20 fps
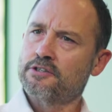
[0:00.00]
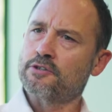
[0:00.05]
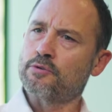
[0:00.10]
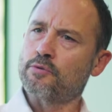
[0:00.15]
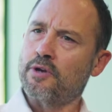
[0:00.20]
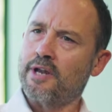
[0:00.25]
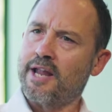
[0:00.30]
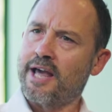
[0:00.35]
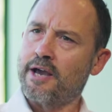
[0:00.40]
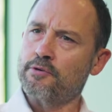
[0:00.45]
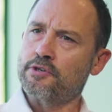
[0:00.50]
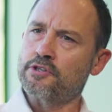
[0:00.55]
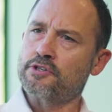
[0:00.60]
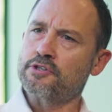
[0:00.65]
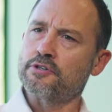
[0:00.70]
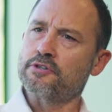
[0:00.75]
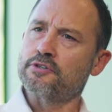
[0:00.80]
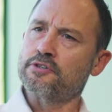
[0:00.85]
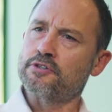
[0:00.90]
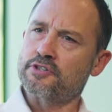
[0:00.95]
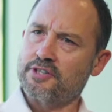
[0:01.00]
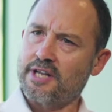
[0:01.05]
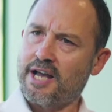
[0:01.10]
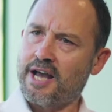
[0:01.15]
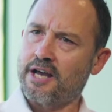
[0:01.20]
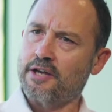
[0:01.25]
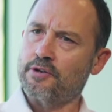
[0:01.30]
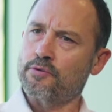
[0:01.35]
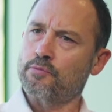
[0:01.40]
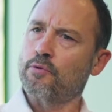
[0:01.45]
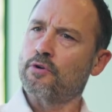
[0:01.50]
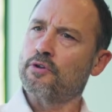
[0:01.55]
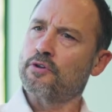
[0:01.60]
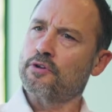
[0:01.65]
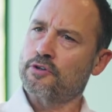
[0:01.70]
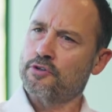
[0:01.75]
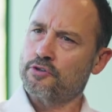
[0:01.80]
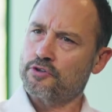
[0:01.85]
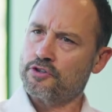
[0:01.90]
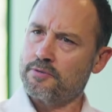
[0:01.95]
to allow you to understand what the
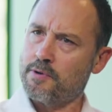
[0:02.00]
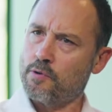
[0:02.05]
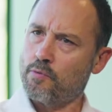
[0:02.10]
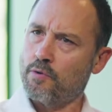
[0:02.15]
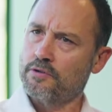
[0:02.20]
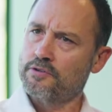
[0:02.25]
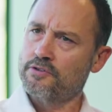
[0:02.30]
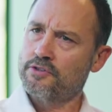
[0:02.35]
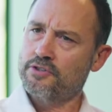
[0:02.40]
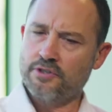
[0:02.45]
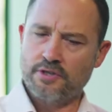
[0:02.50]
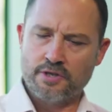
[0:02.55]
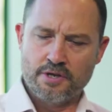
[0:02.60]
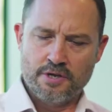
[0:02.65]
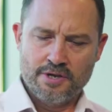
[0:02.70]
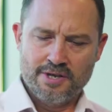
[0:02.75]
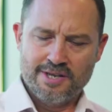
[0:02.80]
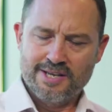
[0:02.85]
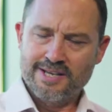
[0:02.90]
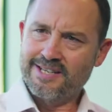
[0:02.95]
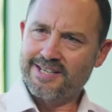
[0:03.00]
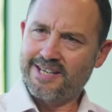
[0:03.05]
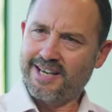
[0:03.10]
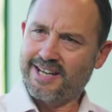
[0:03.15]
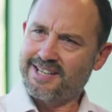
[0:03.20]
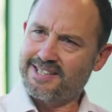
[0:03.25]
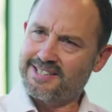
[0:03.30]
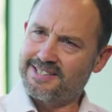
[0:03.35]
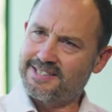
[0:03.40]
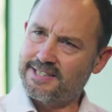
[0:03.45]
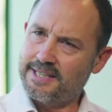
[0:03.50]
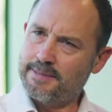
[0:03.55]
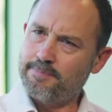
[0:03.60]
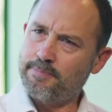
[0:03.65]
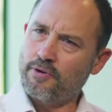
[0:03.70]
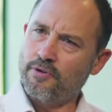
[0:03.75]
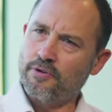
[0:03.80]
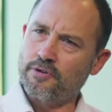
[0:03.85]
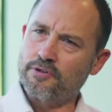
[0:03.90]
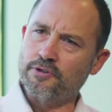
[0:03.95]
customer wants. Getting
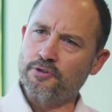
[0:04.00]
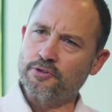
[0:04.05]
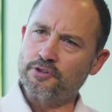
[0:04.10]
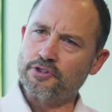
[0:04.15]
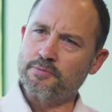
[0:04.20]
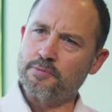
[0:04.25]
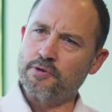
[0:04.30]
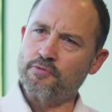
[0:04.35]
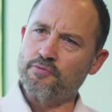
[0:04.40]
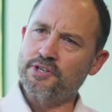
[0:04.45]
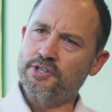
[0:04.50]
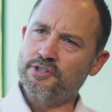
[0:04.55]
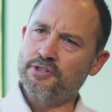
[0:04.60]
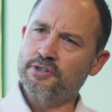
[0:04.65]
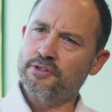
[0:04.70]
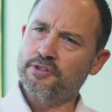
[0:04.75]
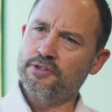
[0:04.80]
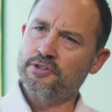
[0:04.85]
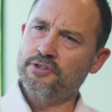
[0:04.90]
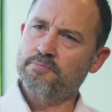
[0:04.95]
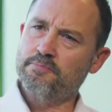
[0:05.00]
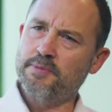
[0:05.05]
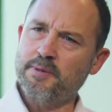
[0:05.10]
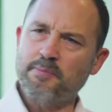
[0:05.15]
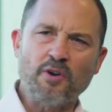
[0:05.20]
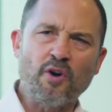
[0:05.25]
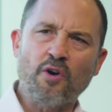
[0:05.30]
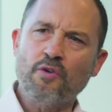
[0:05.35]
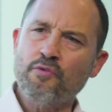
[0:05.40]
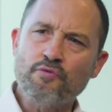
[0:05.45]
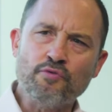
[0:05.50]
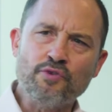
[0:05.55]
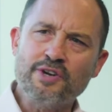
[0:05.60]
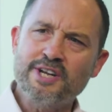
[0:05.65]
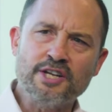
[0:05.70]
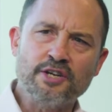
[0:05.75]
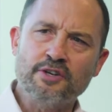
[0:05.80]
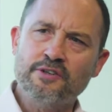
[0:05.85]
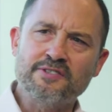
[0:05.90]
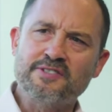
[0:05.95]
deeper on customer research. People aren't
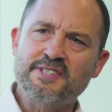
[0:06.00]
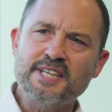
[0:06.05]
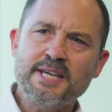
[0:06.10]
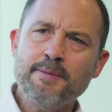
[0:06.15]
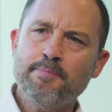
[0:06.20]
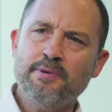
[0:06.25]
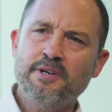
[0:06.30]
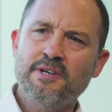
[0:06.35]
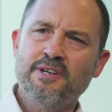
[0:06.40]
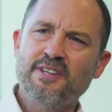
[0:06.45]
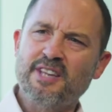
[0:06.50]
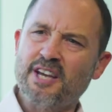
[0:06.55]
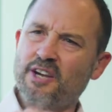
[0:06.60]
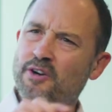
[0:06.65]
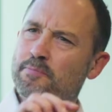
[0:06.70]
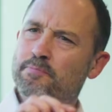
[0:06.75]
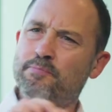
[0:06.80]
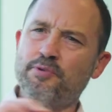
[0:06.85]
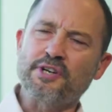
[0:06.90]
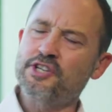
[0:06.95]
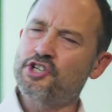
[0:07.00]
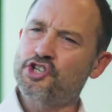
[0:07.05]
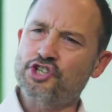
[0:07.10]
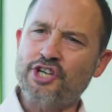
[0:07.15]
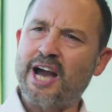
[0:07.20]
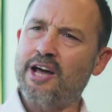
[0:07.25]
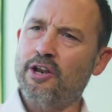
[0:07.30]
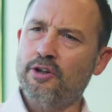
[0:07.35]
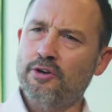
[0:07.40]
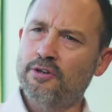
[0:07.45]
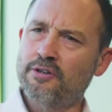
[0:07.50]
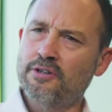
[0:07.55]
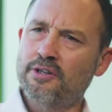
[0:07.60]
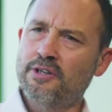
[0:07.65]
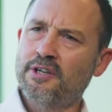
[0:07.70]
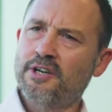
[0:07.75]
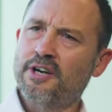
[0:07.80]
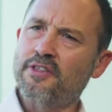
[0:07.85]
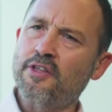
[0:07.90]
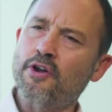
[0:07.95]
really going deep. They're going pretty shallow
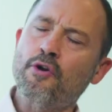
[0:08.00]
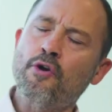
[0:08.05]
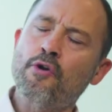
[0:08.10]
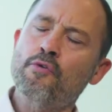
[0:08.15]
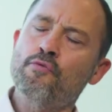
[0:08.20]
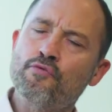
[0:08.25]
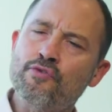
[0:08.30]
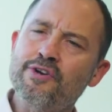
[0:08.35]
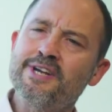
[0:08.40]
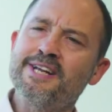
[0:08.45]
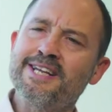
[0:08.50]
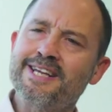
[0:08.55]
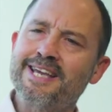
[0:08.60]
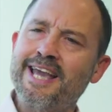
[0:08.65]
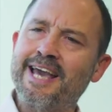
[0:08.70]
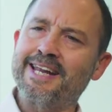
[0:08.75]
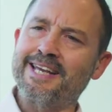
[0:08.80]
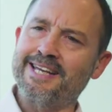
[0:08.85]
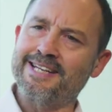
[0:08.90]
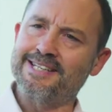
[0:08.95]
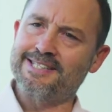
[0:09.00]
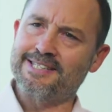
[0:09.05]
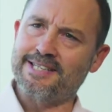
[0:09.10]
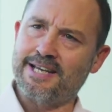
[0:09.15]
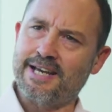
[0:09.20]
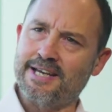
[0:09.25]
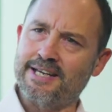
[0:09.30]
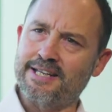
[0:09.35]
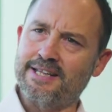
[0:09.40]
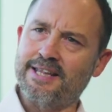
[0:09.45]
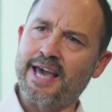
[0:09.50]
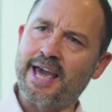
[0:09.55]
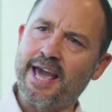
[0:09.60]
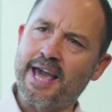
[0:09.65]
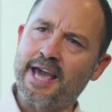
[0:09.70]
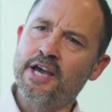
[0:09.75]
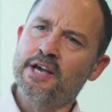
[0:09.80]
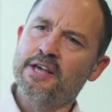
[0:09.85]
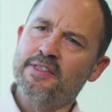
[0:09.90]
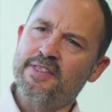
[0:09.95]
and they're not really getting inside
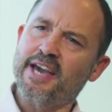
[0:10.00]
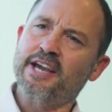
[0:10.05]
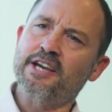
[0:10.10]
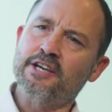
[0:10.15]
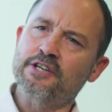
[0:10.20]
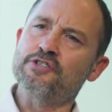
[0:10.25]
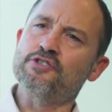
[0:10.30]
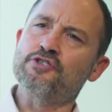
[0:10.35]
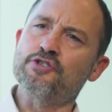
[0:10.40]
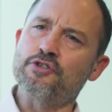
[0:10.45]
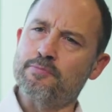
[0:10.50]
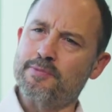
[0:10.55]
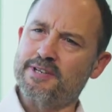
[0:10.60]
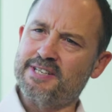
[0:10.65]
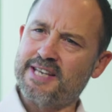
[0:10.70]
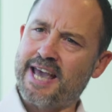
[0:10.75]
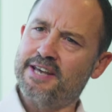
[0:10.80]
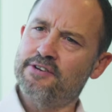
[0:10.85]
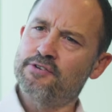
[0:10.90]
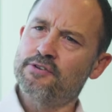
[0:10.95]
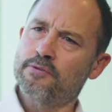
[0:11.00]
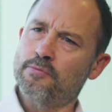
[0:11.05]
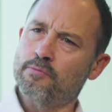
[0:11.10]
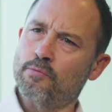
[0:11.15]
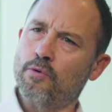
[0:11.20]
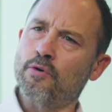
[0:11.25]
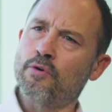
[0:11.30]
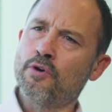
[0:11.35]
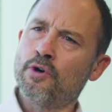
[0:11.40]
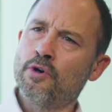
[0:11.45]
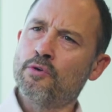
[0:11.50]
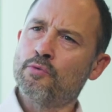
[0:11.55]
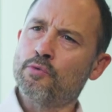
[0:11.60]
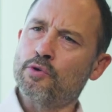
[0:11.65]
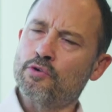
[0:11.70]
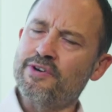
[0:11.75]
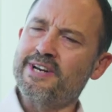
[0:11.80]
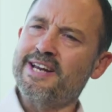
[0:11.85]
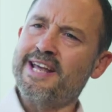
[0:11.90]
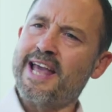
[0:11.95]
their consumer's head and what
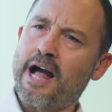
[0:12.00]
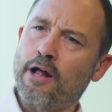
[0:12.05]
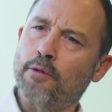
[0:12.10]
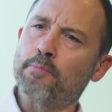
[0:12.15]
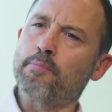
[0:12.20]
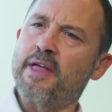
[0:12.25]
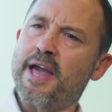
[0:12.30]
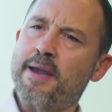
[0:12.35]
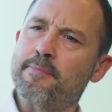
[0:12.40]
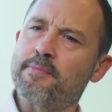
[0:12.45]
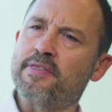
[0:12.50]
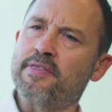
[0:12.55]
will really help them